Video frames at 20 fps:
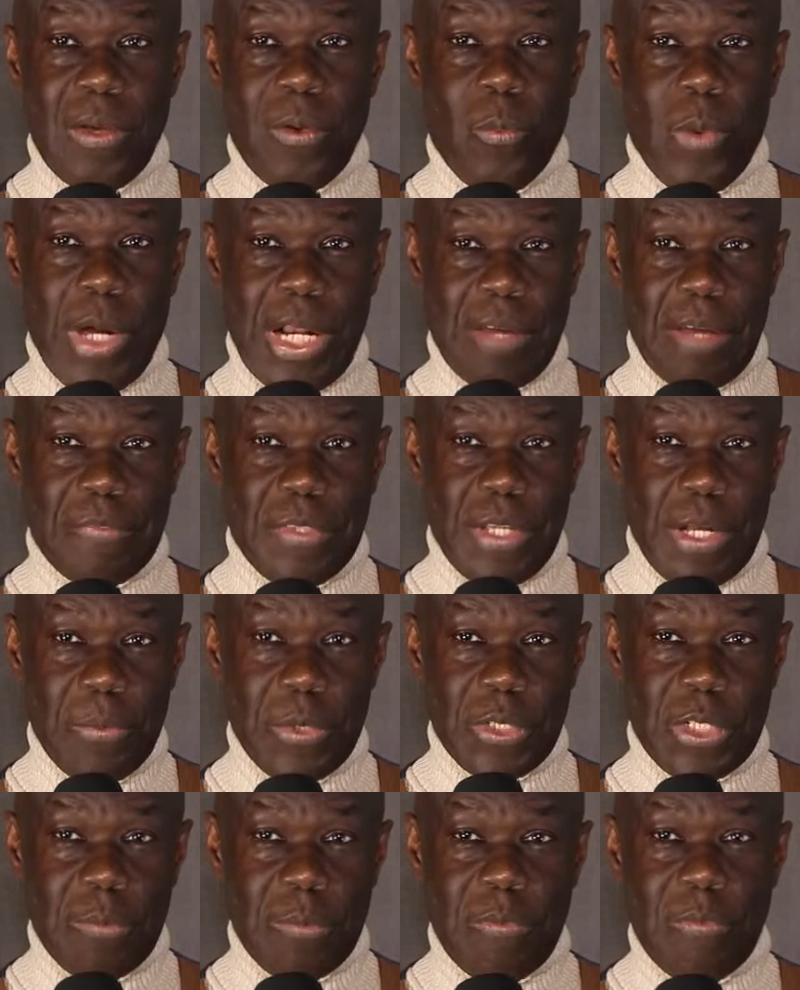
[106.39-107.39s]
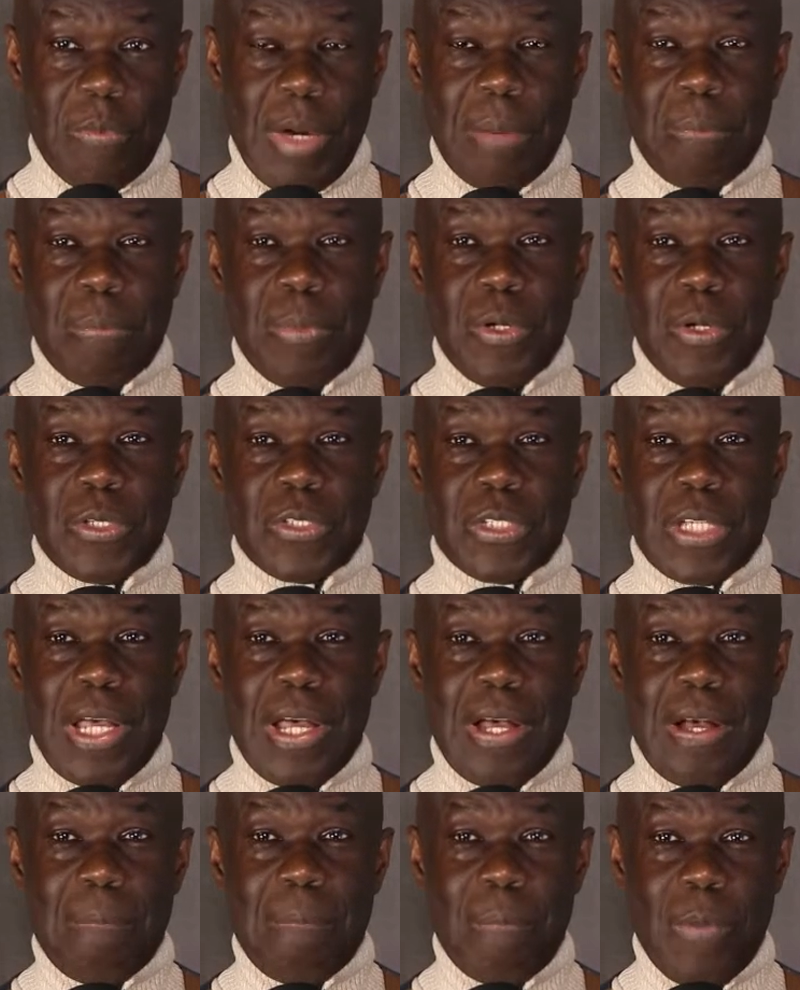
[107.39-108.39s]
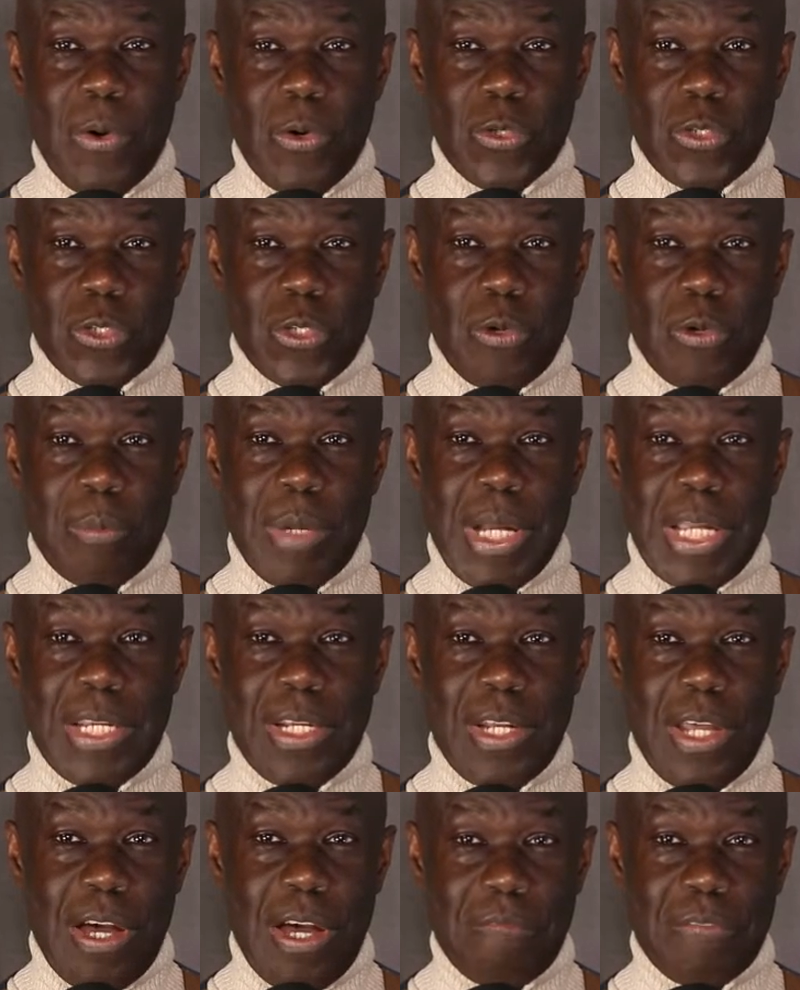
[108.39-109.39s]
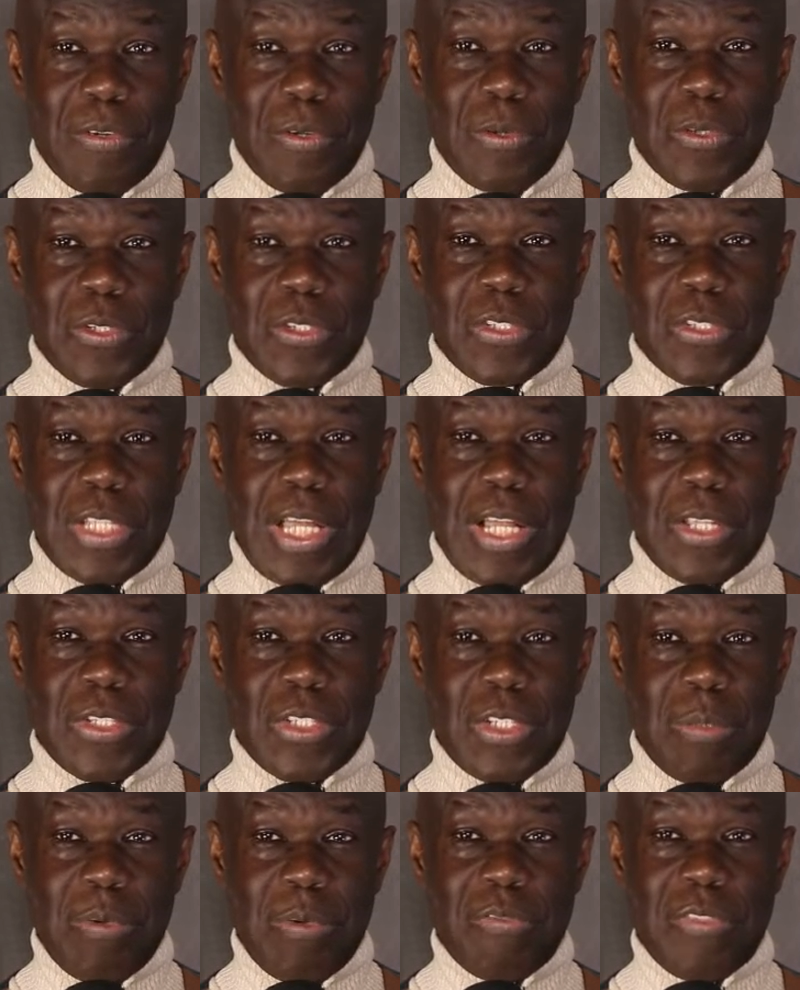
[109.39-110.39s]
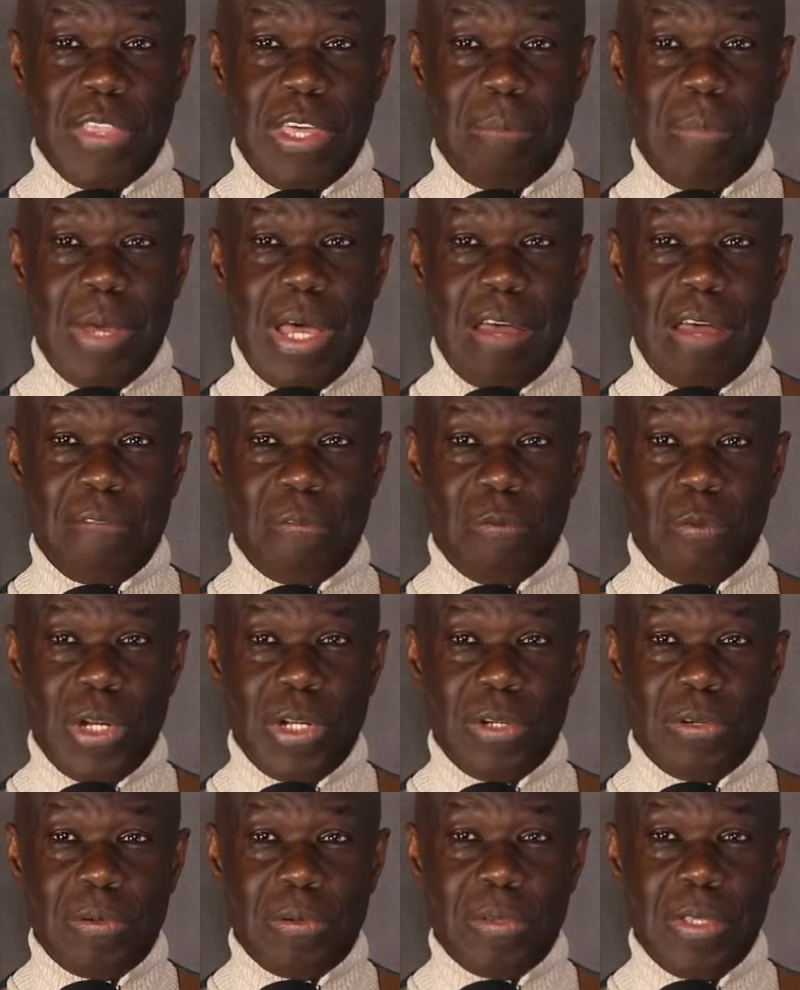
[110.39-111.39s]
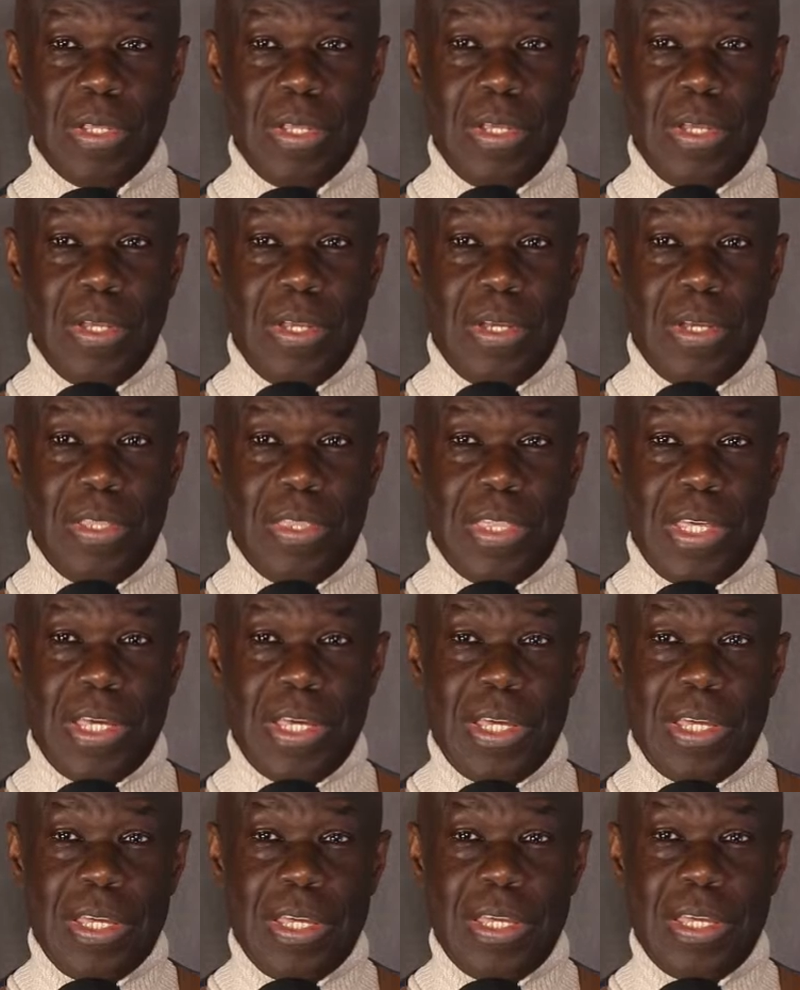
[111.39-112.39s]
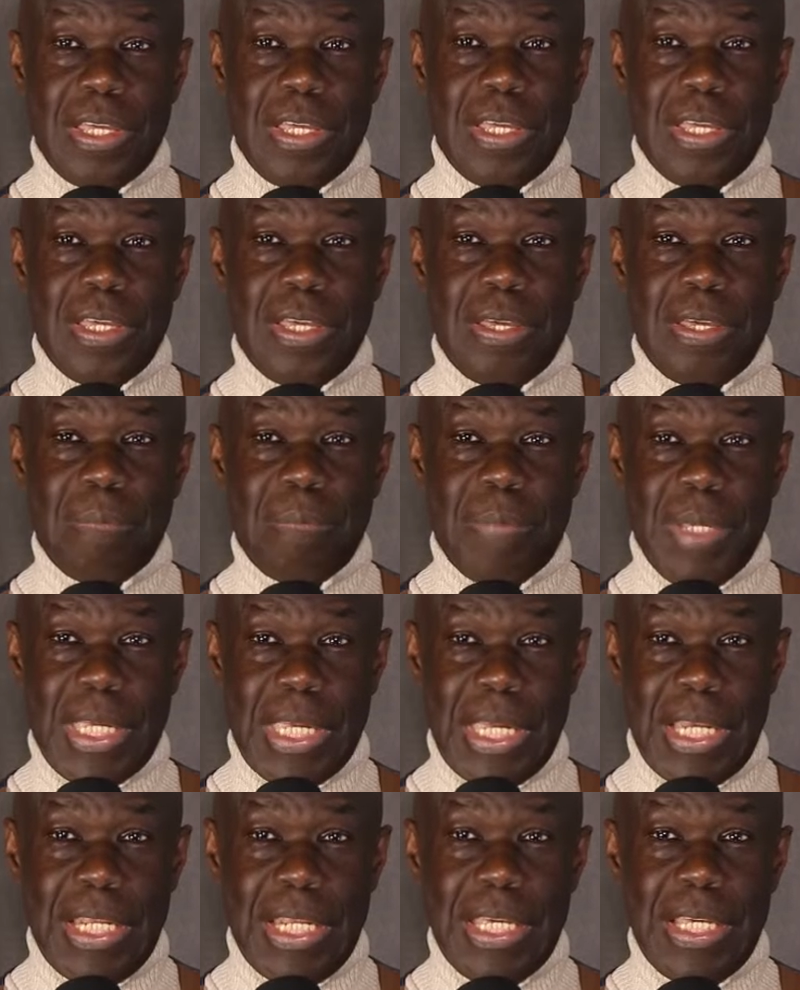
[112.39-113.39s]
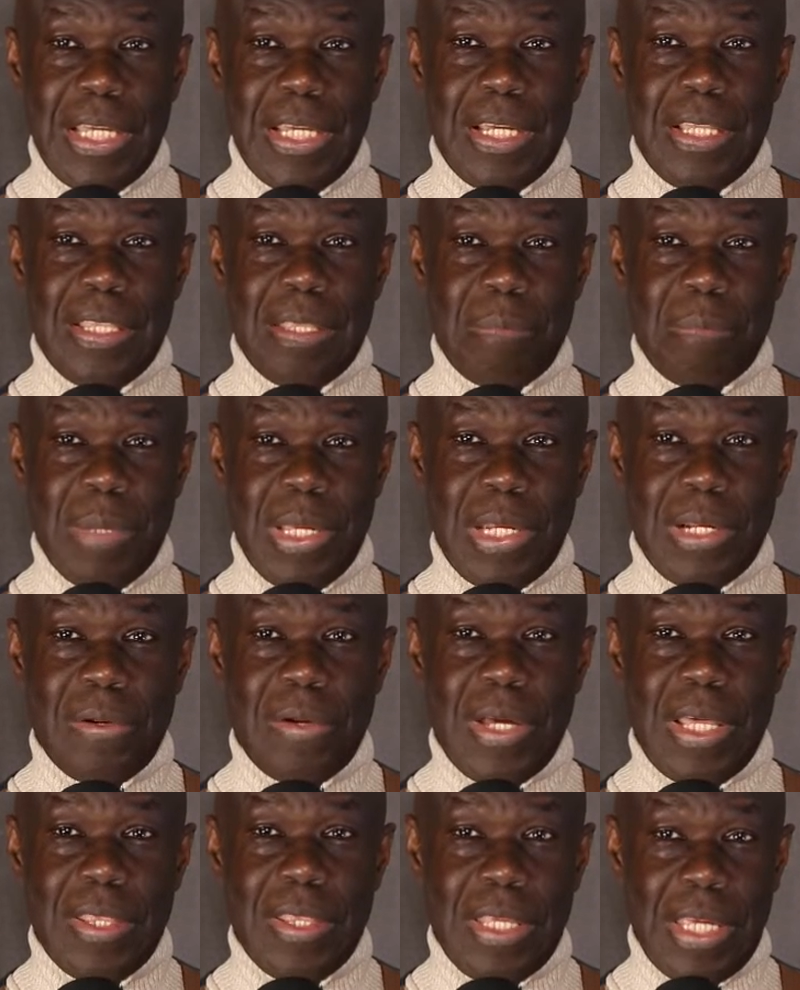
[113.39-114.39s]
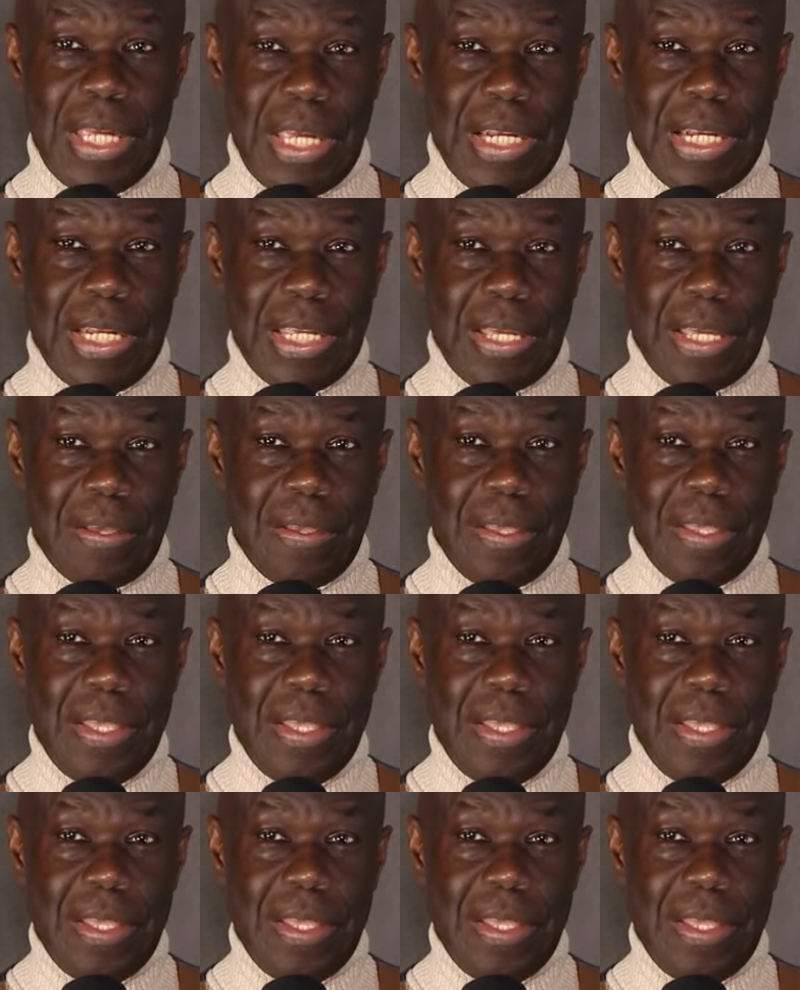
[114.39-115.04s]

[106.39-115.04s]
What I've done with some of my books, more so my novels, is that some of them I've written the beginning, the middle, and the ending.